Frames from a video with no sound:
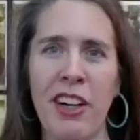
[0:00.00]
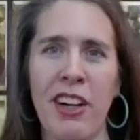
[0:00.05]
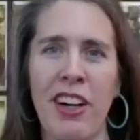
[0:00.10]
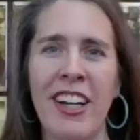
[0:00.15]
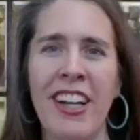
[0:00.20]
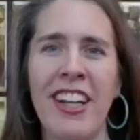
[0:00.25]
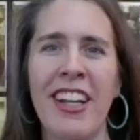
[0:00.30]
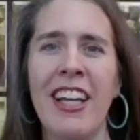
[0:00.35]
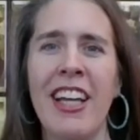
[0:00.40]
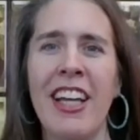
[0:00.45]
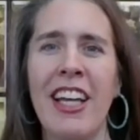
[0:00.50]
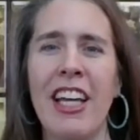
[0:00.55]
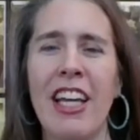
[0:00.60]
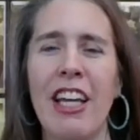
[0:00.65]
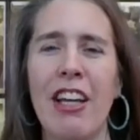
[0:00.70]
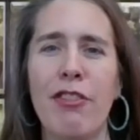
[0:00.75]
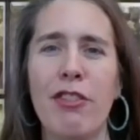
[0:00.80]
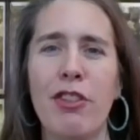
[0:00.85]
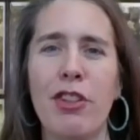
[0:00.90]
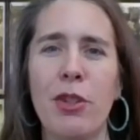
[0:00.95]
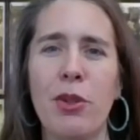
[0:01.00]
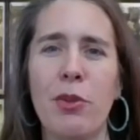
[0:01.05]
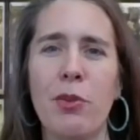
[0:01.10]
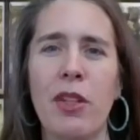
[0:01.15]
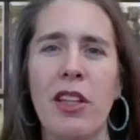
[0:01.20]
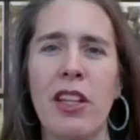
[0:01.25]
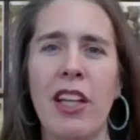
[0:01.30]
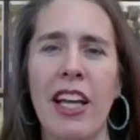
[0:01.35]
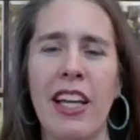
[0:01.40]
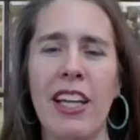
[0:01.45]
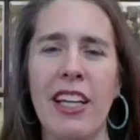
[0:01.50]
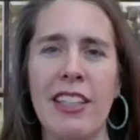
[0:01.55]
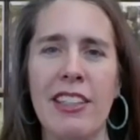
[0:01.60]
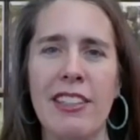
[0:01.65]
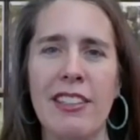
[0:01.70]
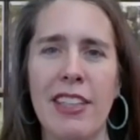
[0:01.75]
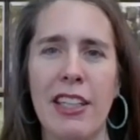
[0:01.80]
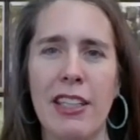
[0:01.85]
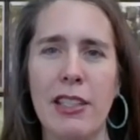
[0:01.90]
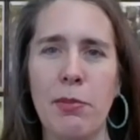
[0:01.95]
on. If you would like an
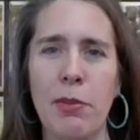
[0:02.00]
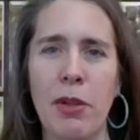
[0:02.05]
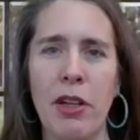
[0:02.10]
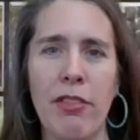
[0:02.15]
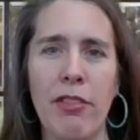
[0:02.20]
assessment